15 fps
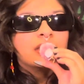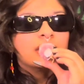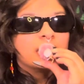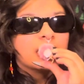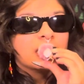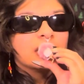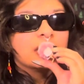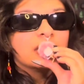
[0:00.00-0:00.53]

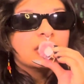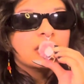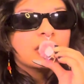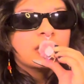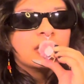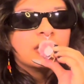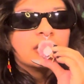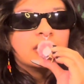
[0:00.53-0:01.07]
than
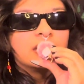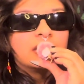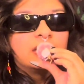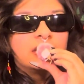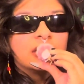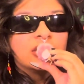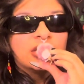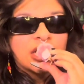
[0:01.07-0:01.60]

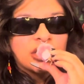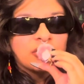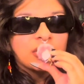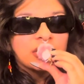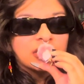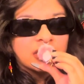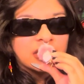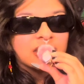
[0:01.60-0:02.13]
the January
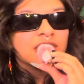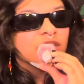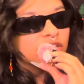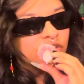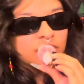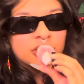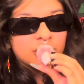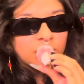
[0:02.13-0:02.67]
6th
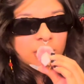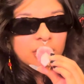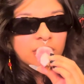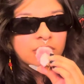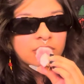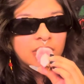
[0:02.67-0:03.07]
terrorists were.